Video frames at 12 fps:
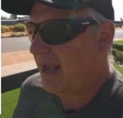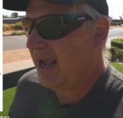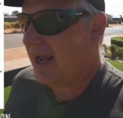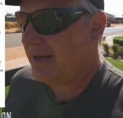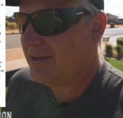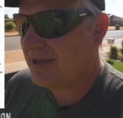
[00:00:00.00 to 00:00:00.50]

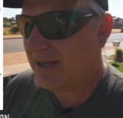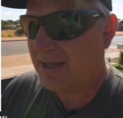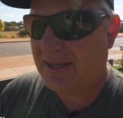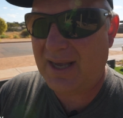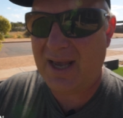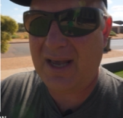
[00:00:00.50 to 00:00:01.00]
and
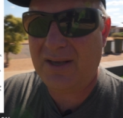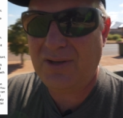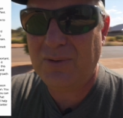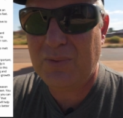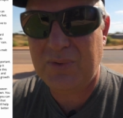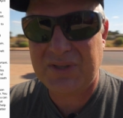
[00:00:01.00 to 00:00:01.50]
yeah,
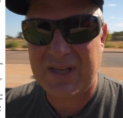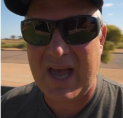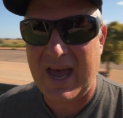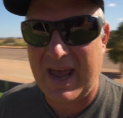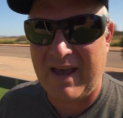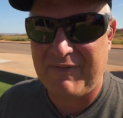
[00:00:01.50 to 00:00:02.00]
you will
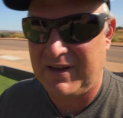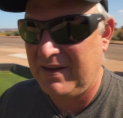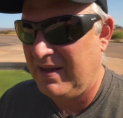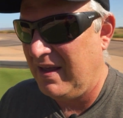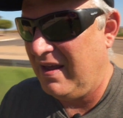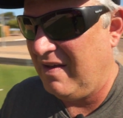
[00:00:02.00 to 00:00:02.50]
start having
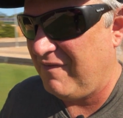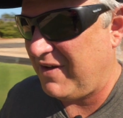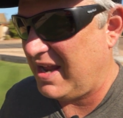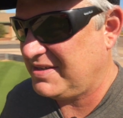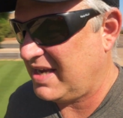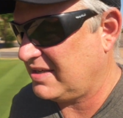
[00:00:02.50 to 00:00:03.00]

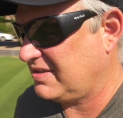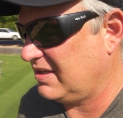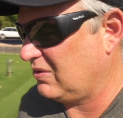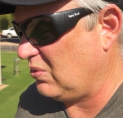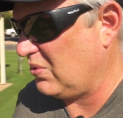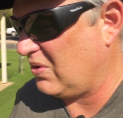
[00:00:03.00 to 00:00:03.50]

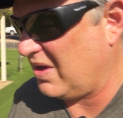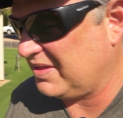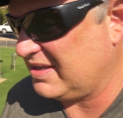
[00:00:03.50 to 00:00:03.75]
fantastic lawn like